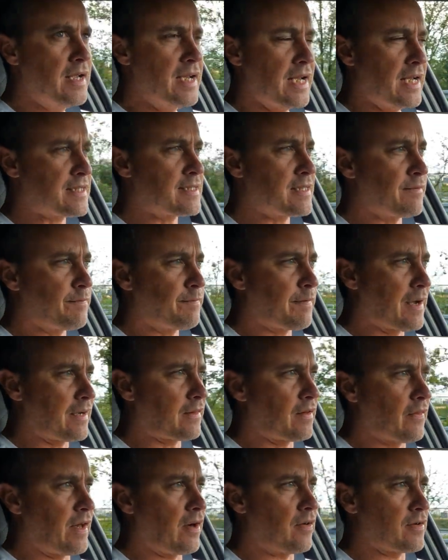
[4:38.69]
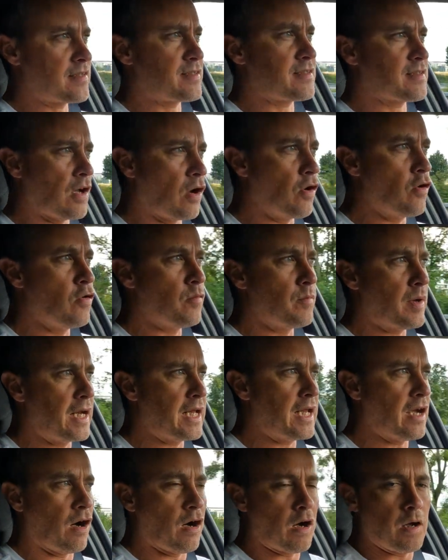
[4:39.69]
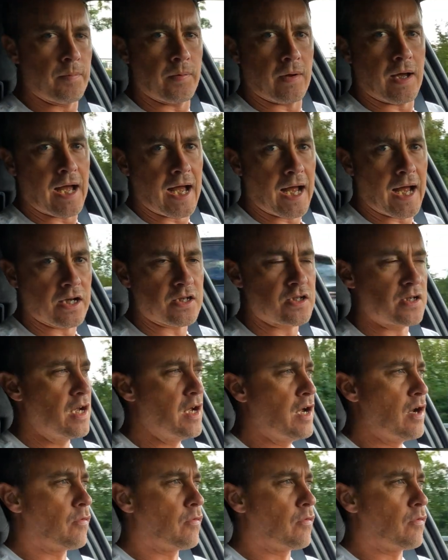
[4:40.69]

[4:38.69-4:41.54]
It's the fact that there are so many hyper hatch